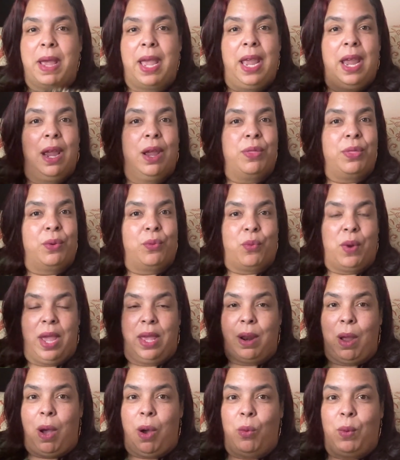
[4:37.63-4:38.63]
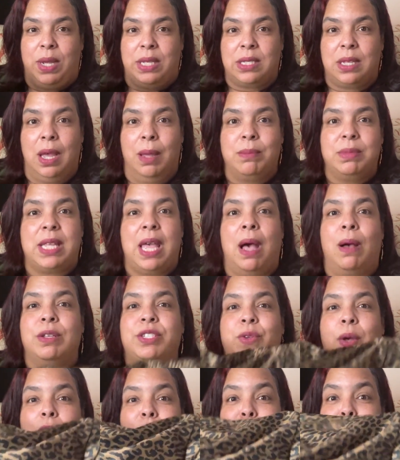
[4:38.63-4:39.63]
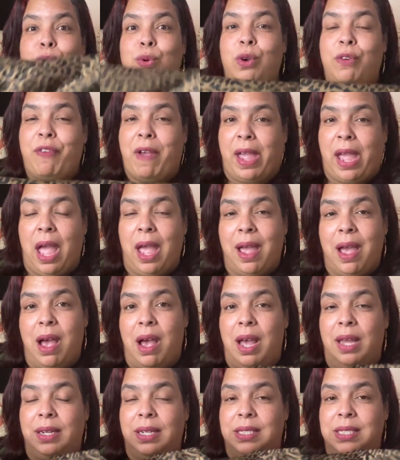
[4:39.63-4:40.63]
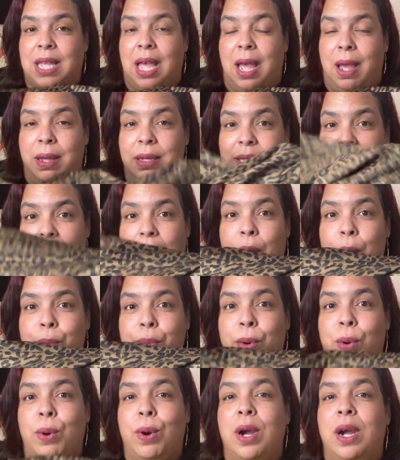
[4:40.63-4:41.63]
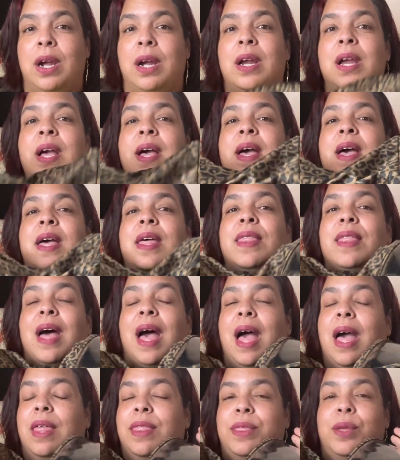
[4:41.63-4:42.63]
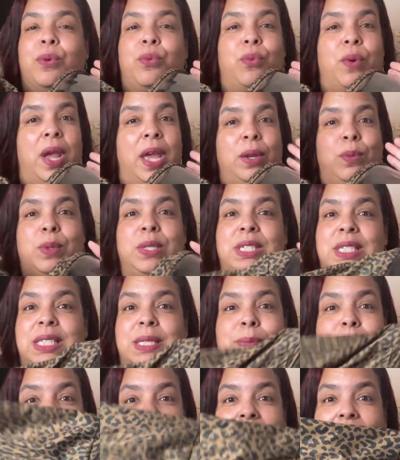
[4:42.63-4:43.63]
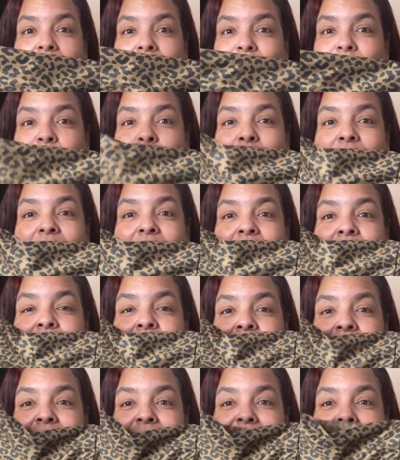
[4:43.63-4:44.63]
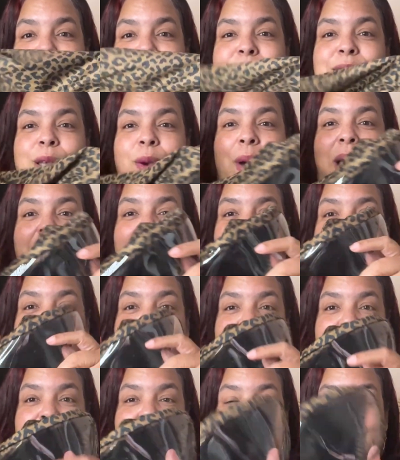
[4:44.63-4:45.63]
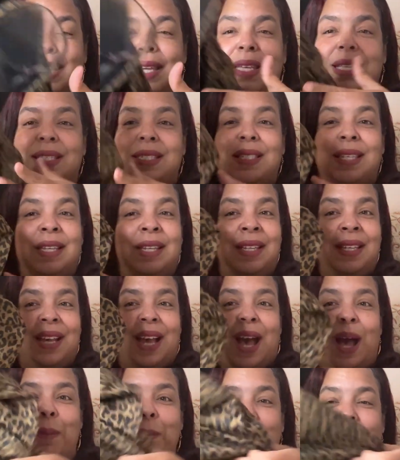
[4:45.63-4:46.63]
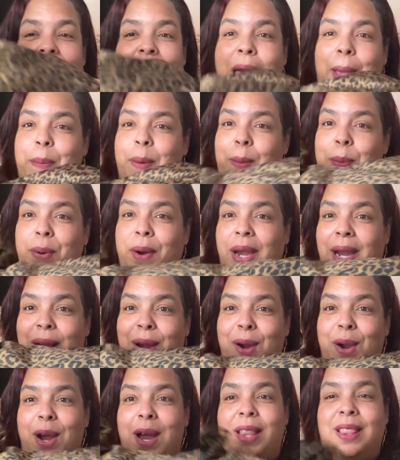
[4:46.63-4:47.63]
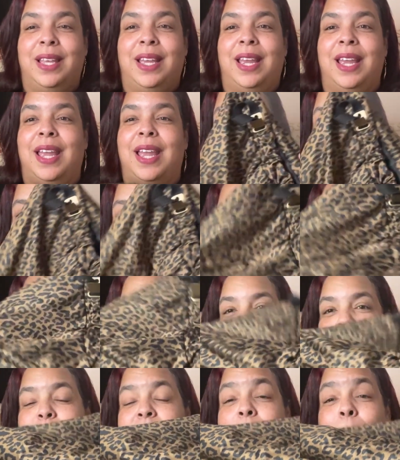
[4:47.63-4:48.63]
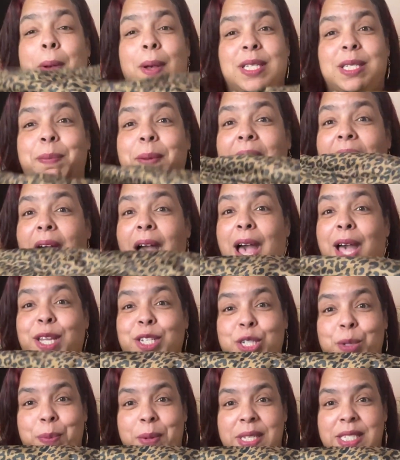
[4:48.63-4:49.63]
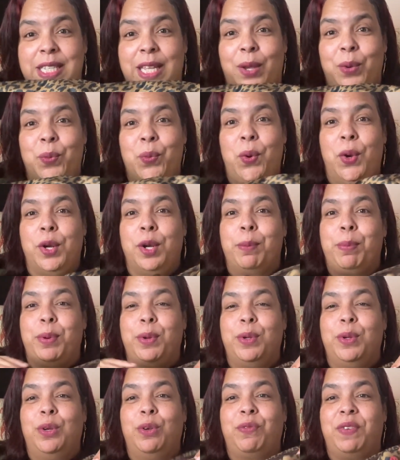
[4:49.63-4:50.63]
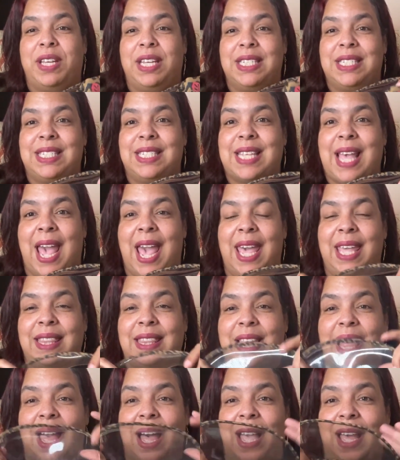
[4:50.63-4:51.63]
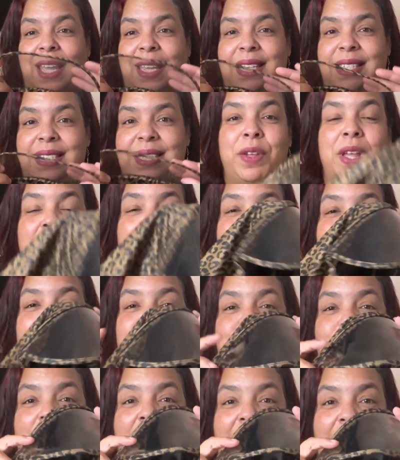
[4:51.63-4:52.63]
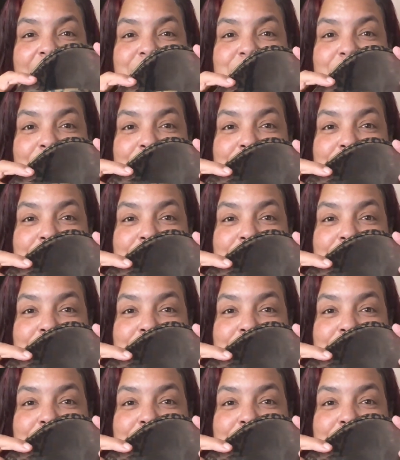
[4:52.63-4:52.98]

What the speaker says: hair, the red always comes out. So I knew if I got caught in a downpour, the red would just bleed everywhere. And so I got this. I'm a leopard print girly. Supposed to be 100% waterproof. It's satin lined. You have your